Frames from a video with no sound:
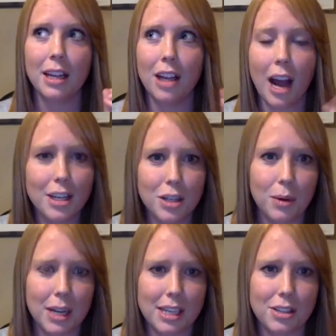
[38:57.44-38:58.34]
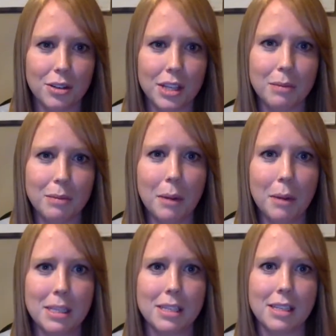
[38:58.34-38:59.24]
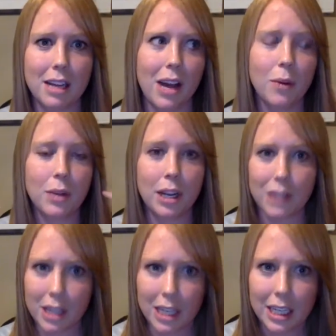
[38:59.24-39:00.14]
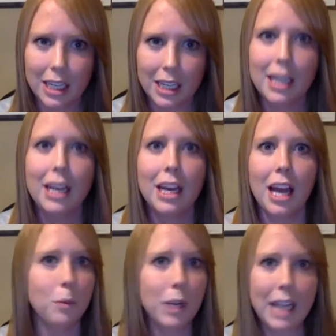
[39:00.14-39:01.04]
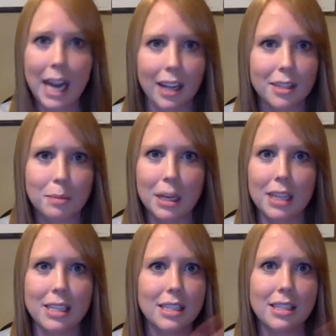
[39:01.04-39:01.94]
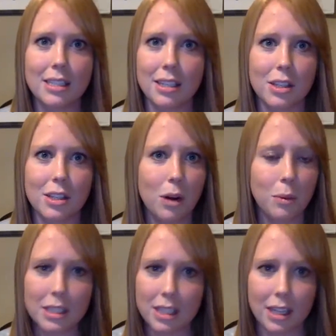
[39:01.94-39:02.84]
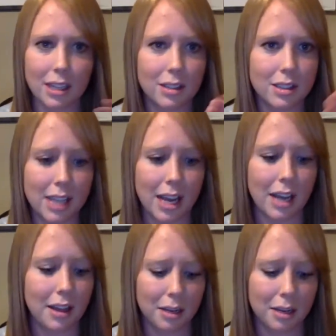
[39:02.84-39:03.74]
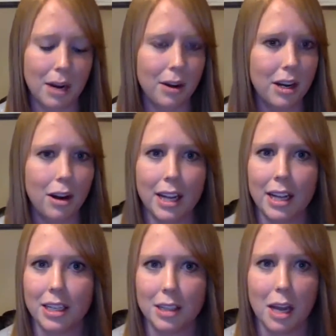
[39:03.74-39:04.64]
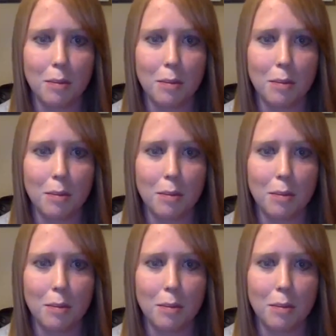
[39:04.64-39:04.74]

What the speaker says: I say certain things about my business out loud without even thinking, and we can't, because it's seriously what we sit there, say, think about, and all that it